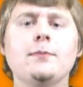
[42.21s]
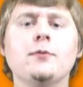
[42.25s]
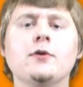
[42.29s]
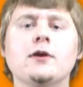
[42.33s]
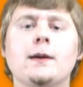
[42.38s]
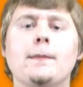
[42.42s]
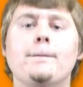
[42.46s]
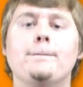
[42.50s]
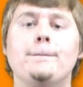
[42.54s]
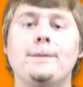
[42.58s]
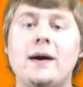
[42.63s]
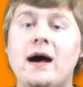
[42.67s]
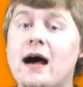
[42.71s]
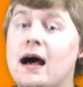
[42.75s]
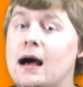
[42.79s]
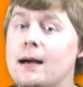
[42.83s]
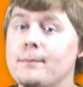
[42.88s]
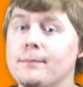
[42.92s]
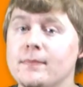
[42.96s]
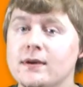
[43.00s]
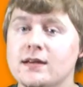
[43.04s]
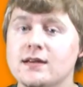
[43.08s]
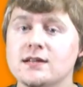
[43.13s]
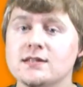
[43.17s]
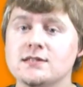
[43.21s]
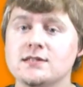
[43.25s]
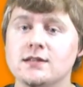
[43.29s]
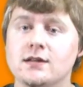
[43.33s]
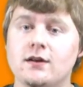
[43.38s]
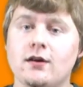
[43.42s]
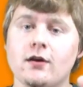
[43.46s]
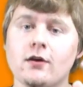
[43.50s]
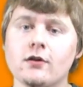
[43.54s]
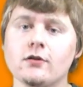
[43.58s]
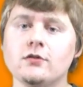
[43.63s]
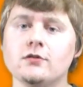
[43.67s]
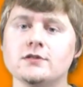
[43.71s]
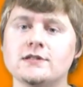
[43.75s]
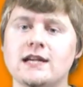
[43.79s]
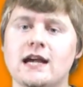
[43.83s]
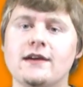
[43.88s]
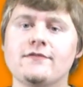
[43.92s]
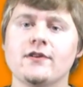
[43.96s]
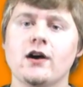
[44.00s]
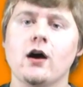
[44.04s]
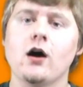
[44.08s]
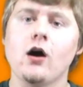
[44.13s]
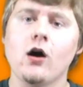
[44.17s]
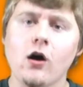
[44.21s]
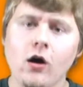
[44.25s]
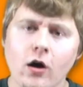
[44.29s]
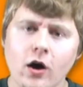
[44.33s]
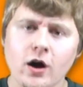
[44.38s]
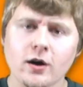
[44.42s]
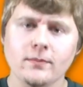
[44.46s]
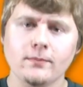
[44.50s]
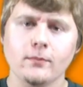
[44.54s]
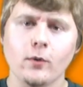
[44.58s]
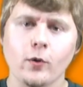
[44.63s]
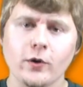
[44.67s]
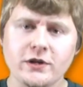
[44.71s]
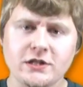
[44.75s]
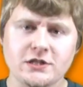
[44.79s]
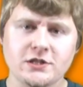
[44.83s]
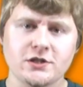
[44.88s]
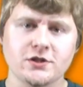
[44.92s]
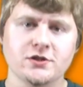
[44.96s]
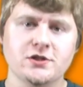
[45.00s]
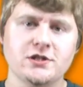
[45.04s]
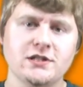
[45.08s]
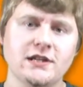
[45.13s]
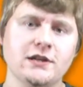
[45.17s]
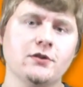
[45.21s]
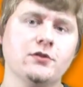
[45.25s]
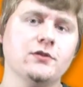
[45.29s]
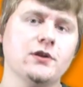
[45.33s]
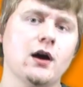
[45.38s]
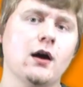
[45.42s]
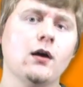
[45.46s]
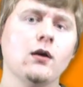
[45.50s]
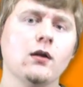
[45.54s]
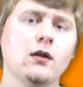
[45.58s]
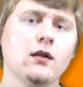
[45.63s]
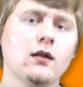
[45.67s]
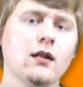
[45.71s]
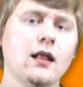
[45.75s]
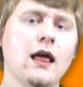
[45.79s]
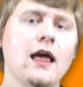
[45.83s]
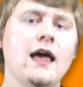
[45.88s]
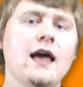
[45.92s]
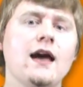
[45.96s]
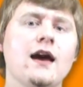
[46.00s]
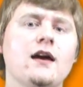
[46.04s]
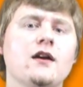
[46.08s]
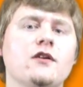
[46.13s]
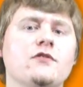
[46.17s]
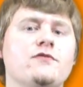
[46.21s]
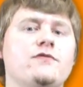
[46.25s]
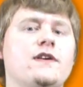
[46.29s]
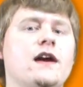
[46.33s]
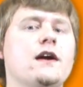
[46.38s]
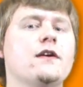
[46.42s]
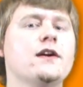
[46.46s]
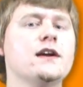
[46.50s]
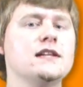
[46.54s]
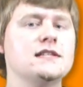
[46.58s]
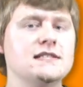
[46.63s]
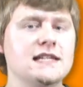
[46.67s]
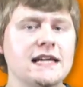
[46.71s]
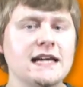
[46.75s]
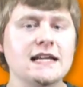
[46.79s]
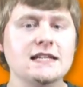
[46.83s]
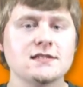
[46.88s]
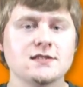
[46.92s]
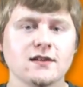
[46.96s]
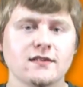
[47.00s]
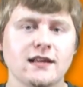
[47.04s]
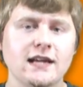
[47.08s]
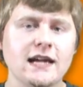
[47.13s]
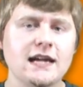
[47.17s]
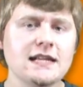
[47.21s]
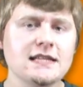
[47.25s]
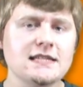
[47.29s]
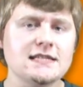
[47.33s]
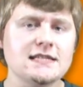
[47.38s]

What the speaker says: able to pop because the kernels have a hard, moisture-sealed hull and are very dense on the